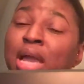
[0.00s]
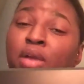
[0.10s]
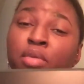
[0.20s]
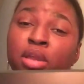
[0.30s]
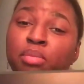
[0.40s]
I
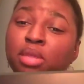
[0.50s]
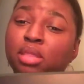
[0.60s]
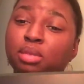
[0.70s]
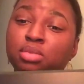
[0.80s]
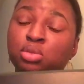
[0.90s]
recommend
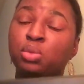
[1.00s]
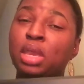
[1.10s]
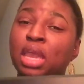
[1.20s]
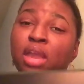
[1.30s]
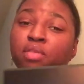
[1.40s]
them to
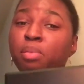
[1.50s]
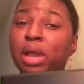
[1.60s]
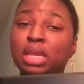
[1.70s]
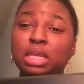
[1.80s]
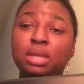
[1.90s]

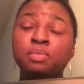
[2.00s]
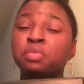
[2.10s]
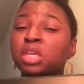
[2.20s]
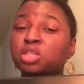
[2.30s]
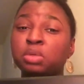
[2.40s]
everybody,
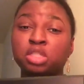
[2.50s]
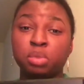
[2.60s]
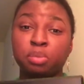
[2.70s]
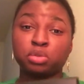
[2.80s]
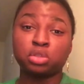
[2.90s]
especially
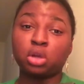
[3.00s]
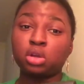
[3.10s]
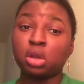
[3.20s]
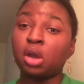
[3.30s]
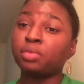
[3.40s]
people
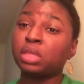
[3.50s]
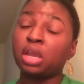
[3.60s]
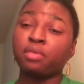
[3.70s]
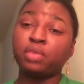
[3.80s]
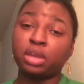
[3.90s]
starting off. They
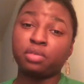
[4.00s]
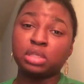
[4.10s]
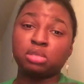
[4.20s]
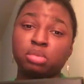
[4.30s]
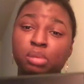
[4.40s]
are very
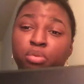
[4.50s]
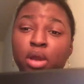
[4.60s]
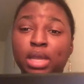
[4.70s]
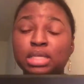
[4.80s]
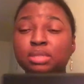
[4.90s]
reasonably
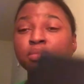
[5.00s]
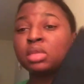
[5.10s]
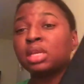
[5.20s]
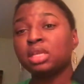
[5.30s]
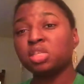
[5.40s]
priced.
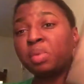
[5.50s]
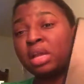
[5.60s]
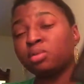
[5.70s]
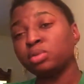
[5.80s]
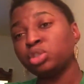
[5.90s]
This
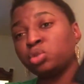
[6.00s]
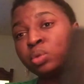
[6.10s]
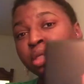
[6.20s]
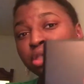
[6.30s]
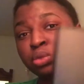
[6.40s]
palette was
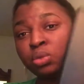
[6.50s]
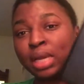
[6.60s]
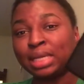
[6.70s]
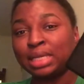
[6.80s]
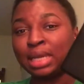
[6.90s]

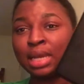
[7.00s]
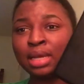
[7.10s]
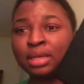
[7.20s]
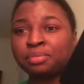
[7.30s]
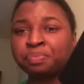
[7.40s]

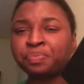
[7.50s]
$22.99.